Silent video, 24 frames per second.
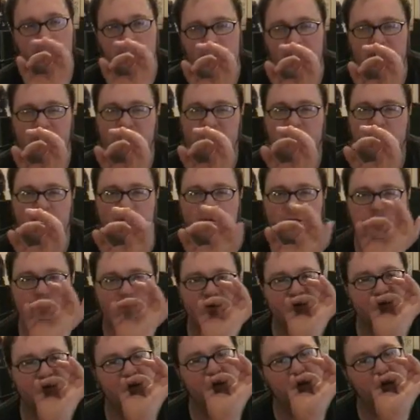as some
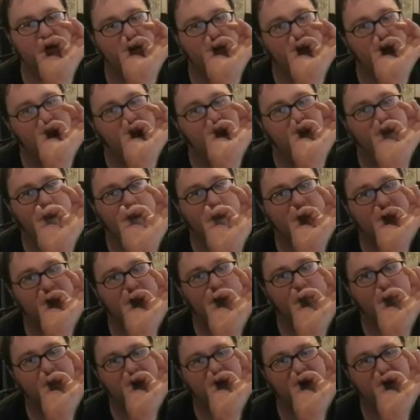tubists do, they
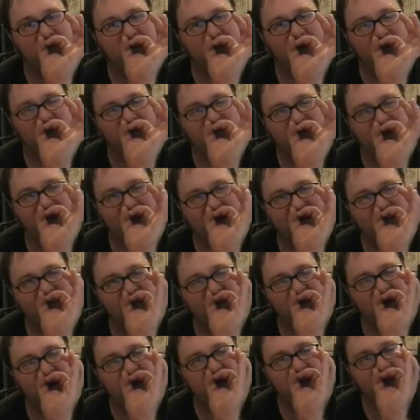kind of puff out the sides
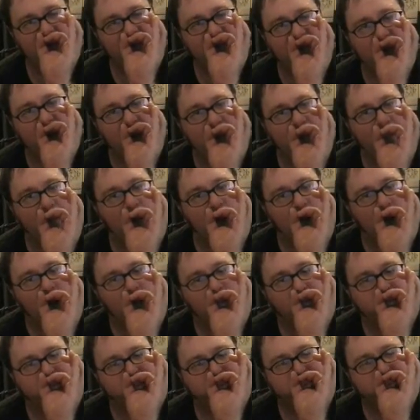of their lips,
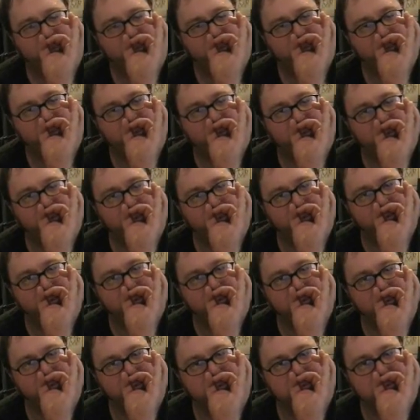
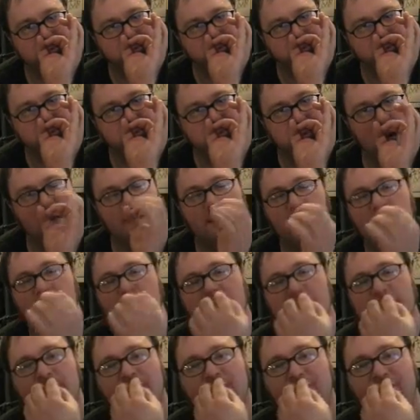and their
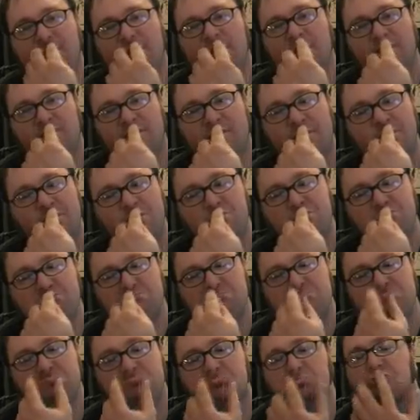lips sort of
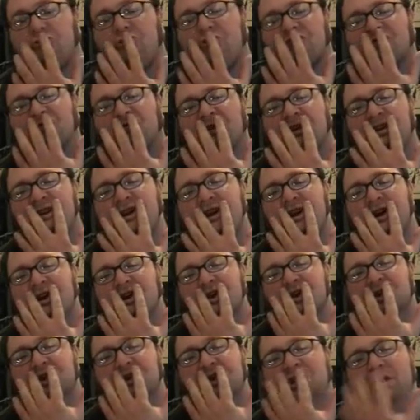stick
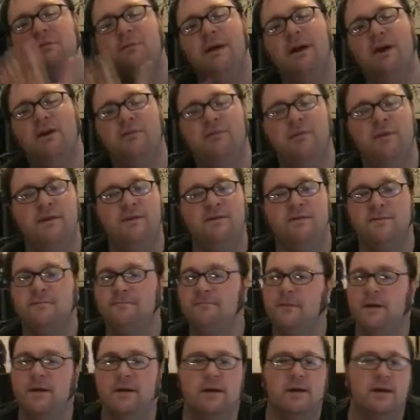out into the mouthpiece,
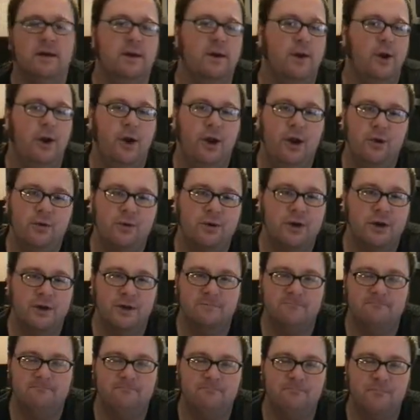no
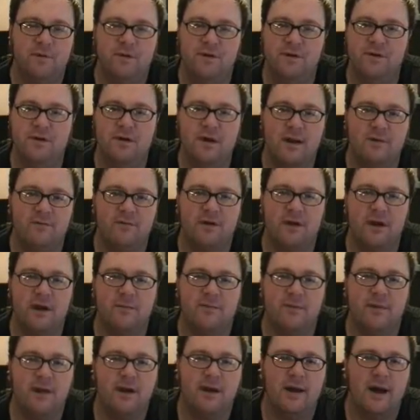good. You're never
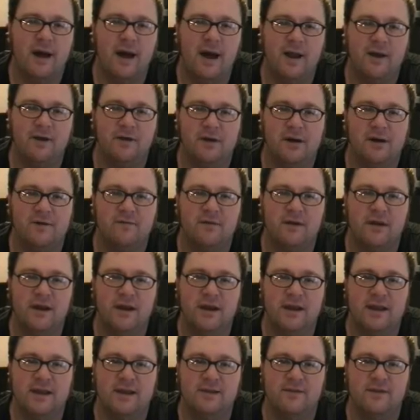going to play high. You're never
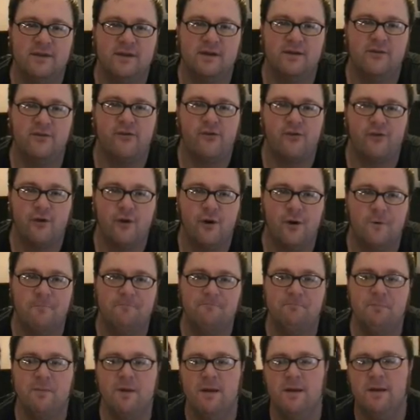going to get the control.
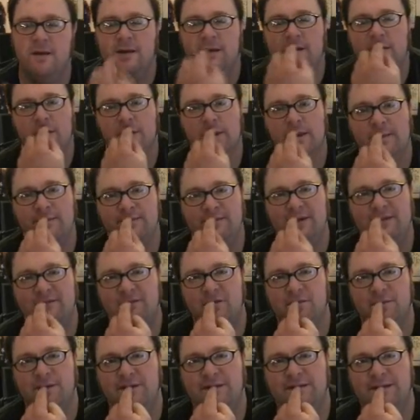Your lips have
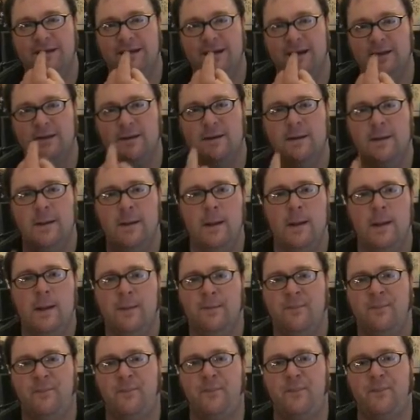to be together,
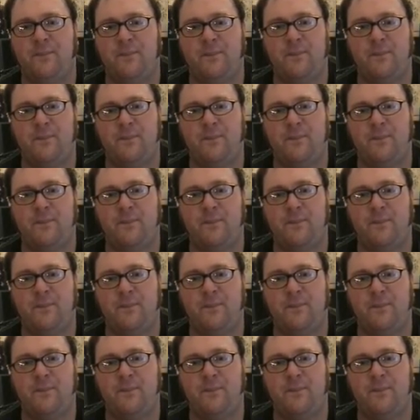and